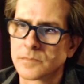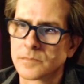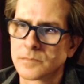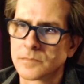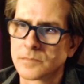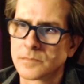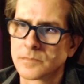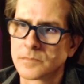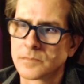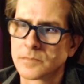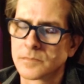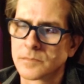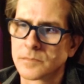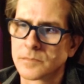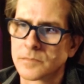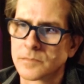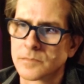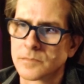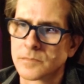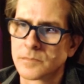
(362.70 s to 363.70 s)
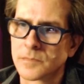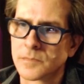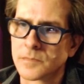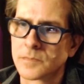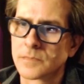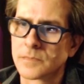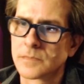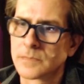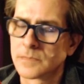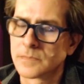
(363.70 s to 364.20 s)

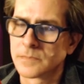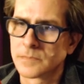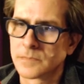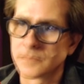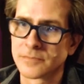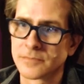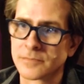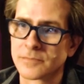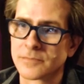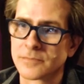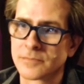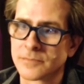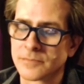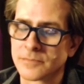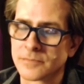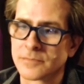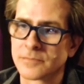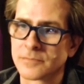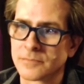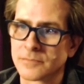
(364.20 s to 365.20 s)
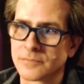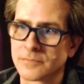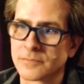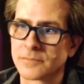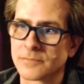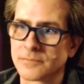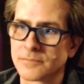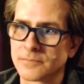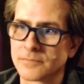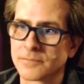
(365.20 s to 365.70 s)

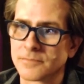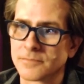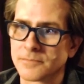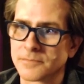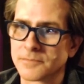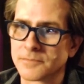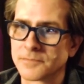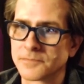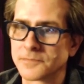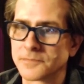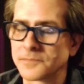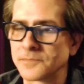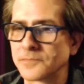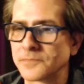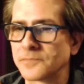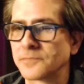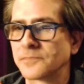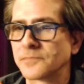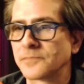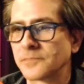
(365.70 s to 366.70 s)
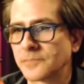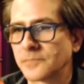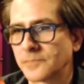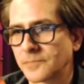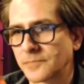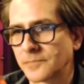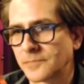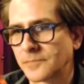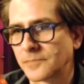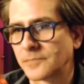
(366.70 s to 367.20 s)

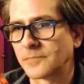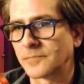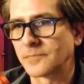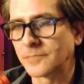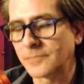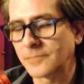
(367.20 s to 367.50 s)
The person shown says nothing.